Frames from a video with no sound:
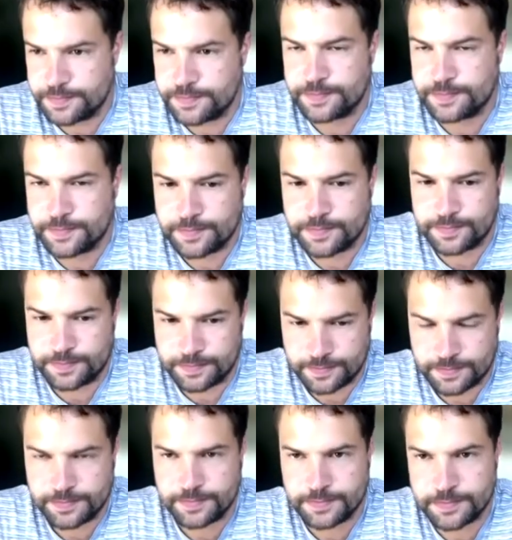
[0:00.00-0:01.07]

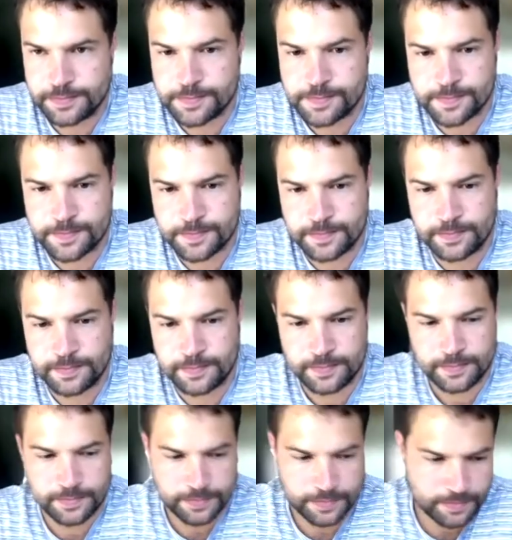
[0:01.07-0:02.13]

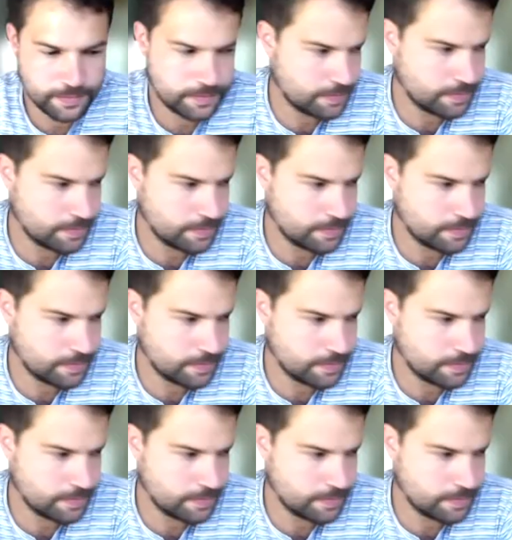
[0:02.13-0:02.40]
The person shown says nothing.